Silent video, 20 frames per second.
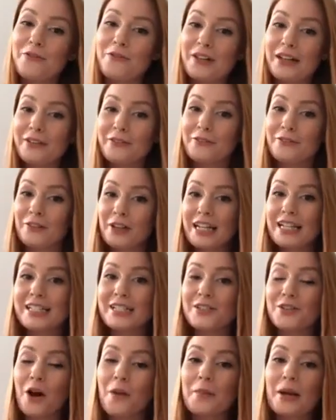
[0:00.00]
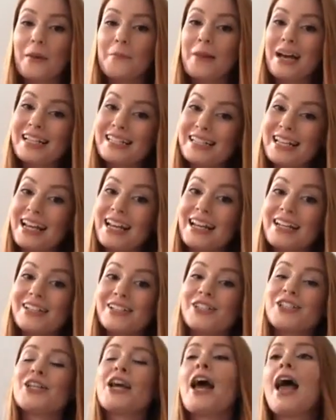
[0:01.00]
Feel free to drop me a
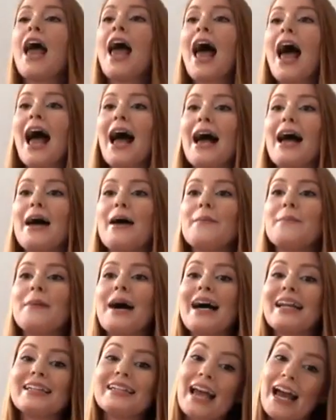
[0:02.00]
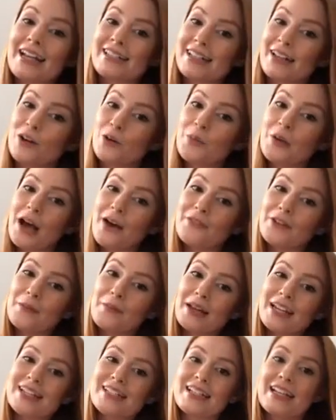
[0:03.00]
message, and yes, I hope you have an
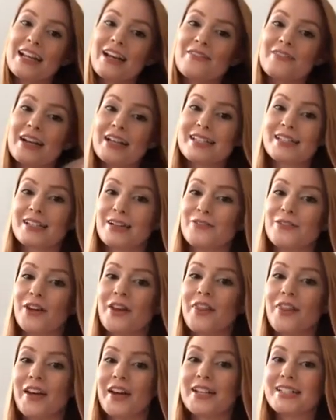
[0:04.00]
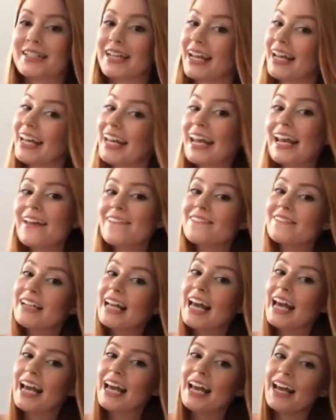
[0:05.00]
amazing rest of your Thursday
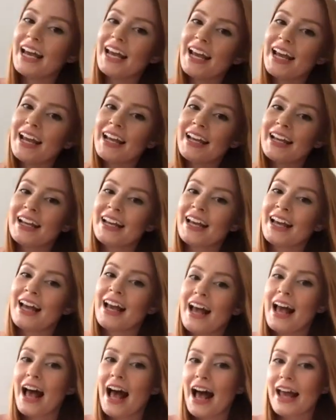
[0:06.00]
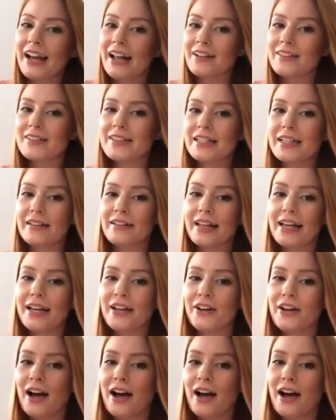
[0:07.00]
evening, and I'll see you later,